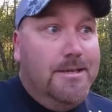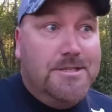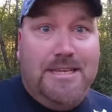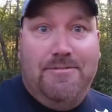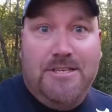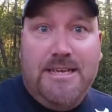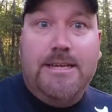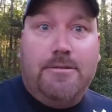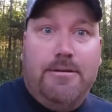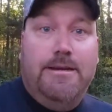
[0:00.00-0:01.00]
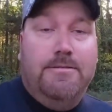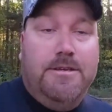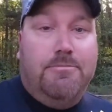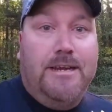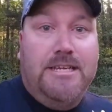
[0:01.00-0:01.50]
7
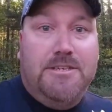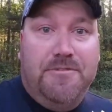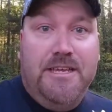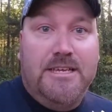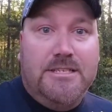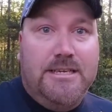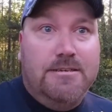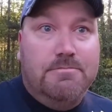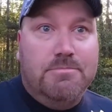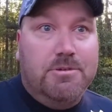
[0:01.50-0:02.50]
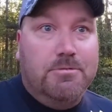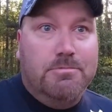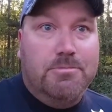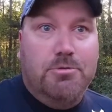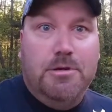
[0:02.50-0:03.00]
tank-raised fish that
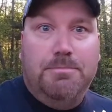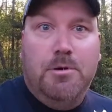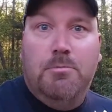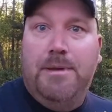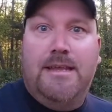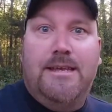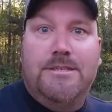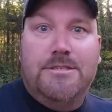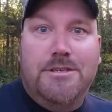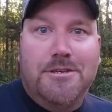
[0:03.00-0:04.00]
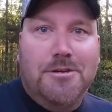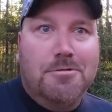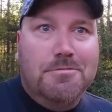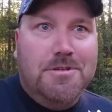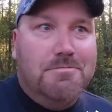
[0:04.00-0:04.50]
grew up on pellets. You
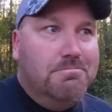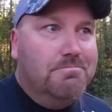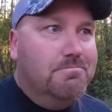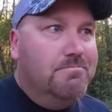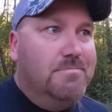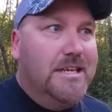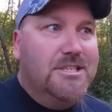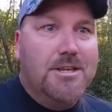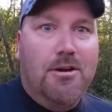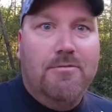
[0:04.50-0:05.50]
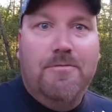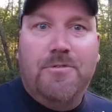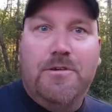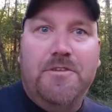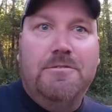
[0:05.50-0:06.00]
know, they starve them
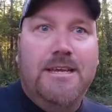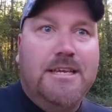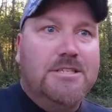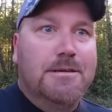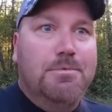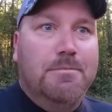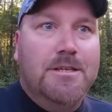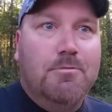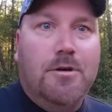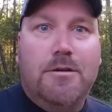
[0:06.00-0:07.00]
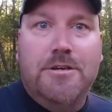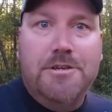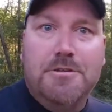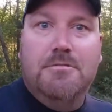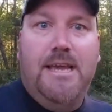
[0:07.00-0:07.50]
for a few days, dump them in the water, and
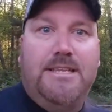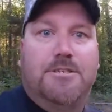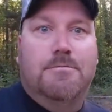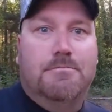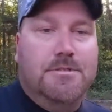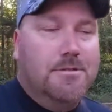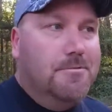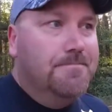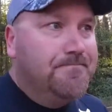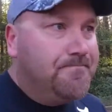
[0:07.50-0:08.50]
you go catch them. So